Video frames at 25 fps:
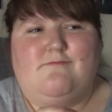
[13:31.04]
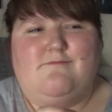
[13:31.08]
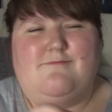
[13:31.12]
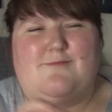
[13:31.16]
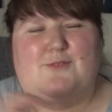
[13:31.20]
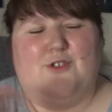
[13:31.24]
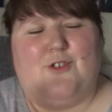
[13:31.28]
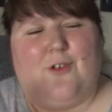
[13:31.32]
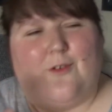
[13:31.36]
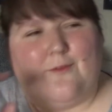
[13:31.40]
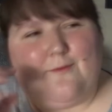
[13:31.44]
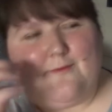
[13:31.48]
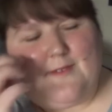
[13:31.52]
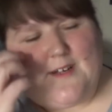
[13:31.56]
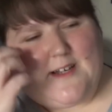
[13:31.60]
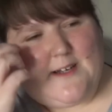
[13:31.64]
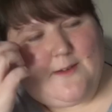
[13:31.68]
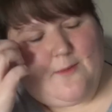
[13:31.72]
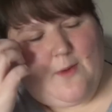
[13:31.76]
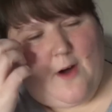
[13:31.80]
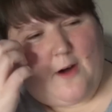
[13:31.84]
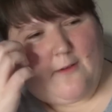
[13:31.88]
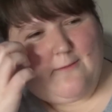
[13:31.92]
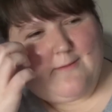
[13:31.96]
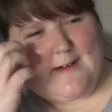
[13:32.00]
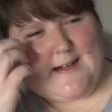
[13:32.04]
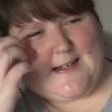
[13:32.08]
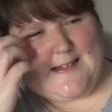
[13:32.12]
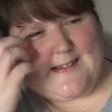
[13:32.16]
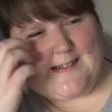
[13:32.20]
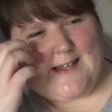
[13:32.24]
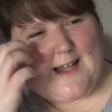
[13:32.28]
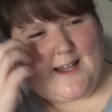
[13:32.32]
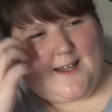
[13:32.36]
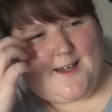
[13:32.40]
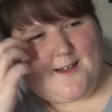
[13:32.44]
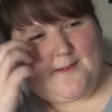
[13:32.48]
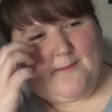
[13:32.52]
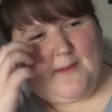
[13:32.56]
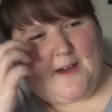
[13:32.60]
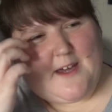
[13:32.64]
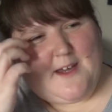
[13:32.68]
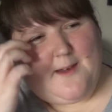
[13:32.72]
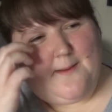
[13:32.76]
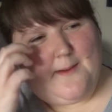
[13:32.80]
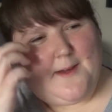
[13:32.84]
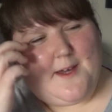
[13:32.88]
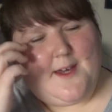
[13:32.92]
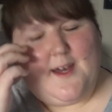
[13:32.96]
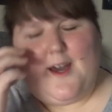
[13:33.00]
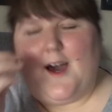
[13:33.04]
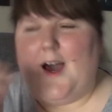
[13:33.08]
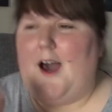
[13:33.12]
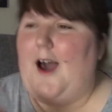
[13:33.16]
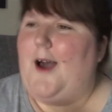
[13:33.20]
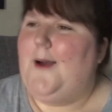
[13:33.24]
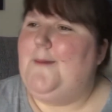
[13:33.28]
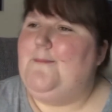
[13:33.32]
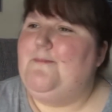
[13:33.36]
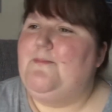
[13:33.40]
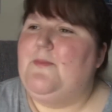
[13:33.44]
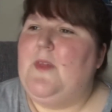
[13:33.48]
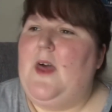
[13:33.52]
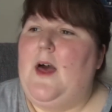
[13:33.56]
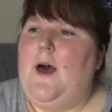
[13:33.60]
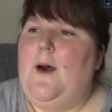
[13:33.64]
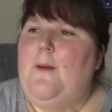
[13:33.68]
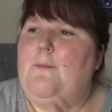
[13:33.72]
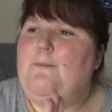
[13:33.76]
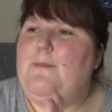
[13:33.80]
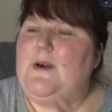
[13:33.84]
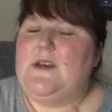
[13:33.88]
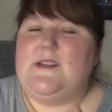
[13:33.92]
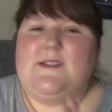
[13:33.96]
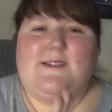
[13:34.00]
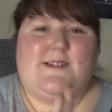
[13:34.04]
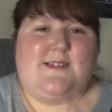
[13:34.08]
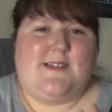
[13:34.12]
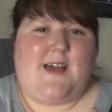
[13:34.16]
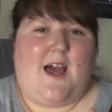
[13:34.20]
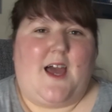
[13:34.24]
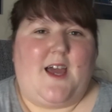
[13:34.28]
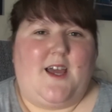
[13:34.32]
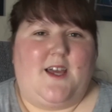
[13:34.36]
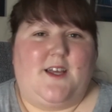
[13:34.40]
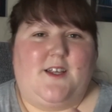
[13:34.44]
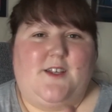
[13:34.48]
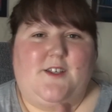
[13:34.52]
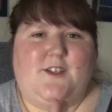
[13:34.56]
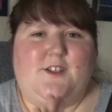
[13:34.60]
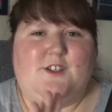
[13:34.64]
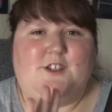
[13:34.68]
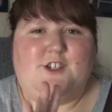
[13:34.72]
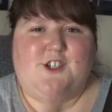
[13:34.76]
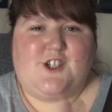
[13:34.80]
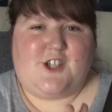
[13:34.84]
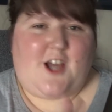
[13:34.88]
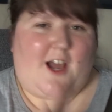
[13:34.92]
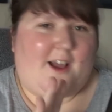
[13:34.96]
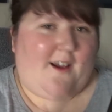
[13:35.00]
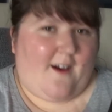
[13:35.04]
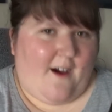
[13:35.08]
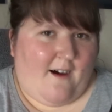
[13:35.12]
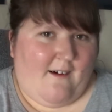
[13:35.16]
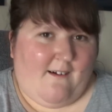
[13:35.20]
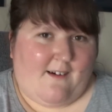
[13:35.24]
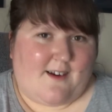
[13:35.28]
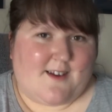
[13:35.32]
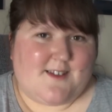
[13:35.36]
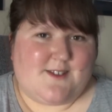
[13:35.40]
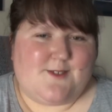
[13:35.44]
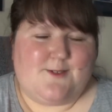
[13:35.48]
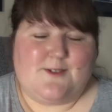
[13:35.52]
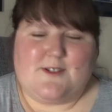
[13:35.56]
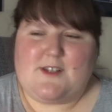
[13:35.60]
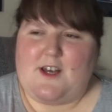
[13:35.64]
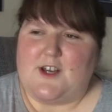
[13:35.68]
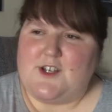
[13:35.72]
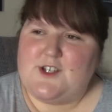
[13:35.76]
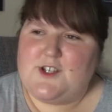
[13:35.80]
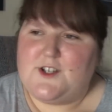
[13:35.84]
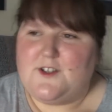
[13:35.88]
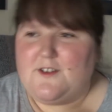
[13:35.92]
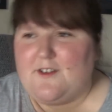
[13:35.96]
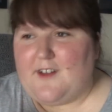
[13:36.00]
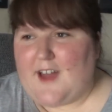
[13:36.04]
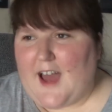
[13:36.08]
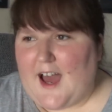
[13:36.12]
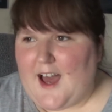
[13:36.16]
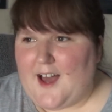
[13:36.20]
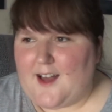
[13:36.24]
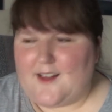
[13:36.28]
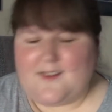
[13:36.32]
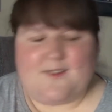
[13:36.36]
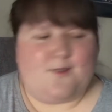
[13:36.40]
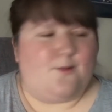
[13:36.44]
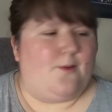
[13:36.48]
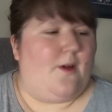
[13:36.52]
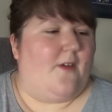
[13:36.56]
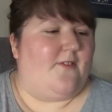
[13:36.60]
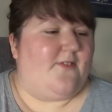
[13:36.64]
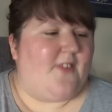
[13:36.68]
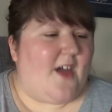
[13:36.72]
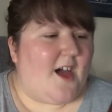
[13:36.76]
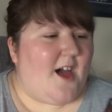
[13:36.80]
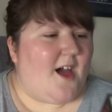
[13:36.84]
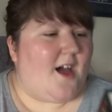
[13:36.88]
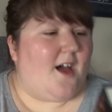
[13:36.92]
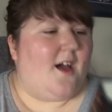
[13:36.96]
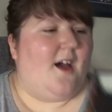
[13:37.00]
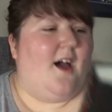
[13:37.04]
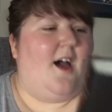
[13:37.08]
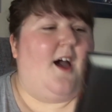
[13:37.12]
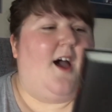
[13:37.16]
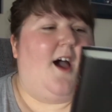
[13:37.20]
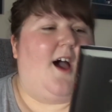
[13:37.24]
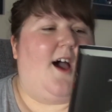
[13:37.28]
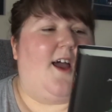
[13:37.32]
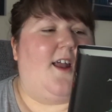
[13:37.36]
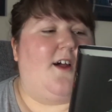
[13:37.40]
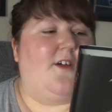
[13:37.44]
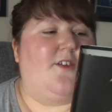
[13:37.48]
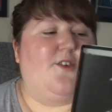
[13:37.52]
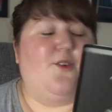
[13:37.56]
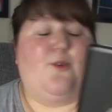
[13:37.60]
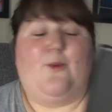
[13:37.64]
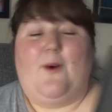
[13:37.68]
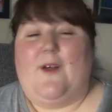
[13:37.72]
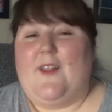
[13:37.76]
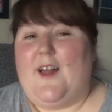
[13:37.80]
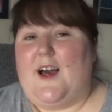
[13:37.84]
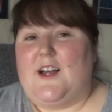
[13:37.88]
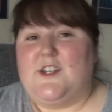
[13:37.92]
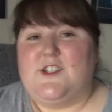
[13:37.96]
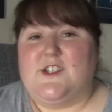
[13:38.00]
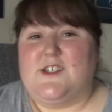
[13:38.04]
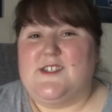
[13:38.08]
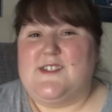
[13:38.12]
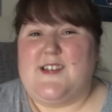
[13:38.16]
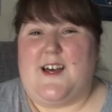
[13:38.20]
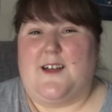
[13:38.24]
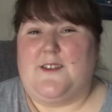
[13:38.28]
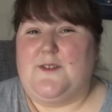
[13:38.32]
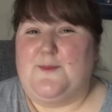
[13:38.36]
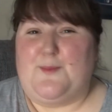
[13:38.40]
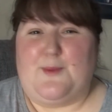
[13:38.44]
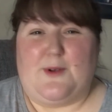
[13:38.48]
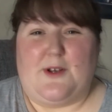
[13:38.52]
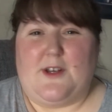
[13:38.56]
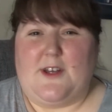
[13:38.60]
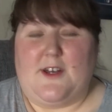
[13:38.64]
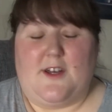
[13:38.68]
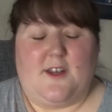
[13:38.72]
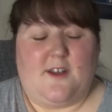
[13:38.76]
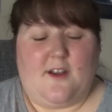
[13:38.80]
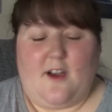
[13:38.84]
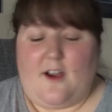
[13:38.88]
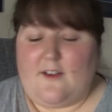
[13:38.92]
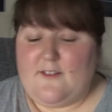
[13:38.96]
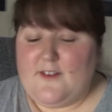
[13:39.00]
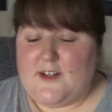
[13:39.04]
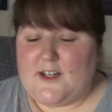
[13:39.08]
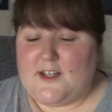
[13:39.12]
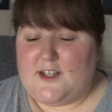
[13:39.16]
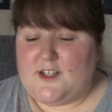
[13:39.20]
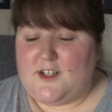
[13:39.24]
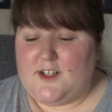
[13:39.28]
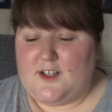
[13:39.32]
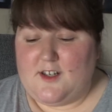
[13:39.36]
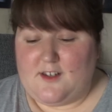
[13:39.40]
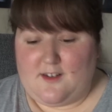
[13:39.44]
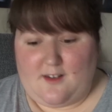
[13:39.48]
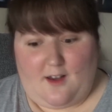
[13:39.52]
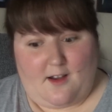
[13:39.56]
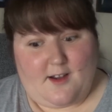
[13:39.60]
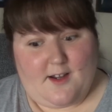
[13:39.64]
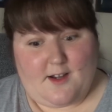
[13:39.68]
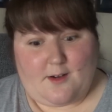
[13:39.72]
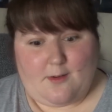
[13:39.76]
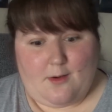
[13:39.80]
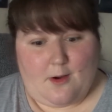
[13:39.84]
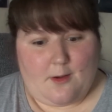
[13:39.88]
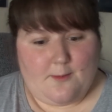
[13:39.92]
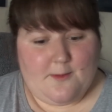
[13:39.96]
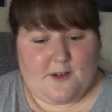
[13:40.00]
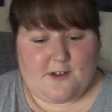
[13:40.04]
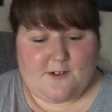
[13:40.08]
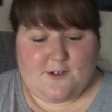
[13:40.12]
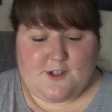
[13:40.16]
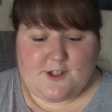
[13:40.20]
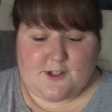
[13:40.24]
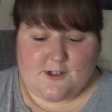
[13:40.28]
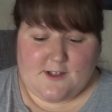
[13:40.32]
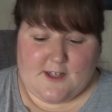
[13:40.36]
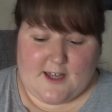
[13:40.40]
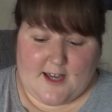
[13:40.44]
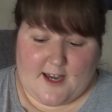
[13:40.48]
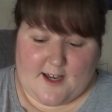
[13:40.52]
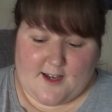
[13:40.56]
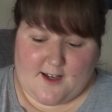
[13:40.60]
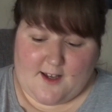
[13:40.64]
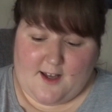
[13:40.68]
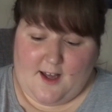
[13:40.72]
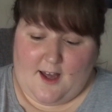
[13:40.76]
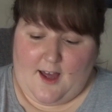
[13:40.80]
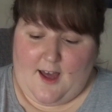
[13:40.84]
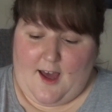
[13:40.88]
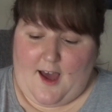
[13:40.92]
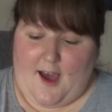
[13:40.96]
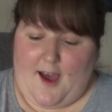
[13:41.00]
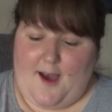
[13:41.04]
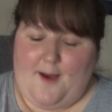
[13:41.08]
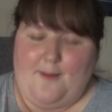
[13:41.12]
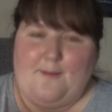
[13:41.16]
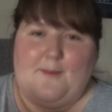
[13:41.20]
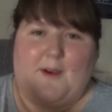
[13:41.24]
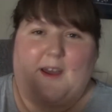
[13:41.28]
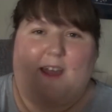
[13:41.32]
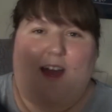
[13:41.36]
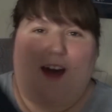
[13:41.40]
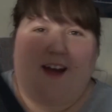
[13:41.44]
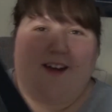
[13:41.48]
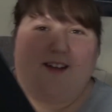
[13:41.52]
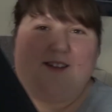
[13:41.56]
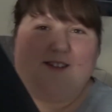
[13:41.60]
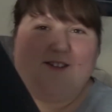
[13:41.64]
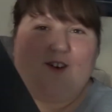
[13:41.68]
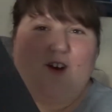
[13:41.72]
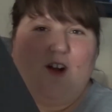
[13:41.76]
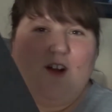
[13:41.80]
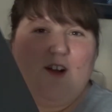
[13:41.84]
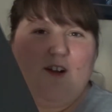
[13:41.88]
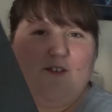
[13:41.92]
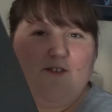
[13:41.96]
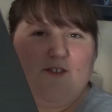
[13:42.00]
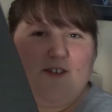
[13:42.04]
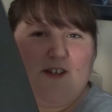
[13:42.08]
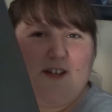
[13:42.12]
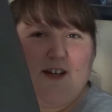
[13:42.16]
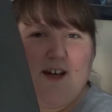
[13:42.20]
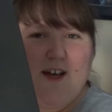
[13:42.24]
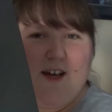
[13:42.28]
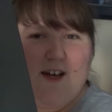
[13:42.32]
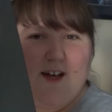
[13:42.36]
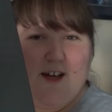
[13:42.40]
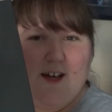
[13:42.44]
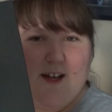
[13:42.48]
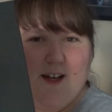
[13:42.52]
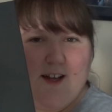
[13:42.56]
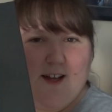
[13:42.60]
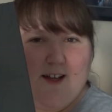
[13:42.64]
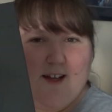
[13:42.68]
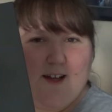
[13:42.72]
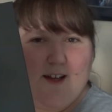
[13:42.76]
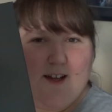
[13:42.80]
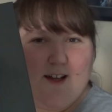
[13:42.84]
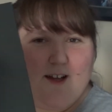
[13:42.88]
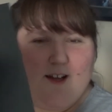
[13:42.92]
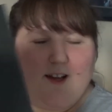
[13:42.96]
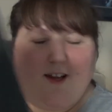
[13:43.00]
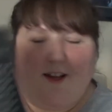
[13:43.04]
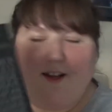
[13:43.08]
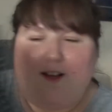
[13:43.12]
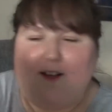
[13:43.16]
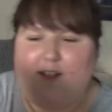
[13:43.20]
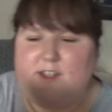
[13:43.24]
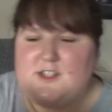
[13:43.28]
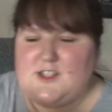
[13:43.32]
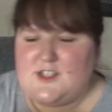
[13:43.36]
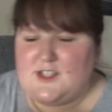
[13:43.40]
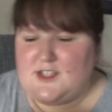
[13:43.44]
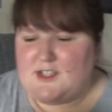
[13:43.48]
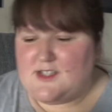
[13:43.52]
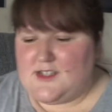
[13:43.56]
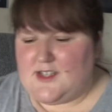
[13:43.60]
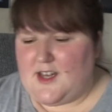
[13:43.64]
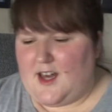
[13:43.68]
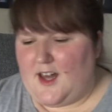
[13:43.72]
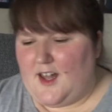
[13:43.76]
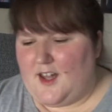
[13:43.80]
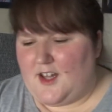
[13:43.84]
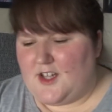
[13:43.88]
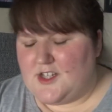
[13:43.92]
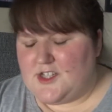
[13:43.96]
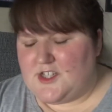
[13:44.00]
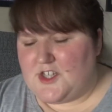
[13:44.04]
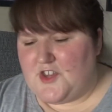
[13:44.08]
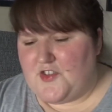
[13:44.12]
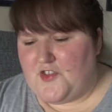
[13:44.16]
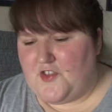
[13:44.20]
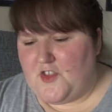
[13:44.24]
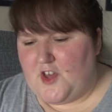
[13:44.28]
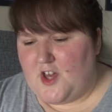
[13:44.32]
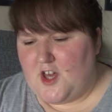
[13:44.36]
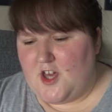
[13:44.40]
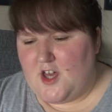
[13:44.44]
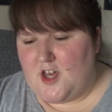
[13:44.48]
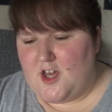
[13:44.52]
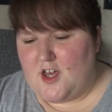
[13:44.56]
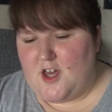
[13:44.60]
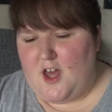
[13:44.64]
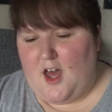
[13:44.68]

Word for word: not re well retelling maybe um but set in shanghai so it's like two gangs and like that and i thought well that just sounds brilliant i really like romeo and juliet um again it's got lovely little detail under there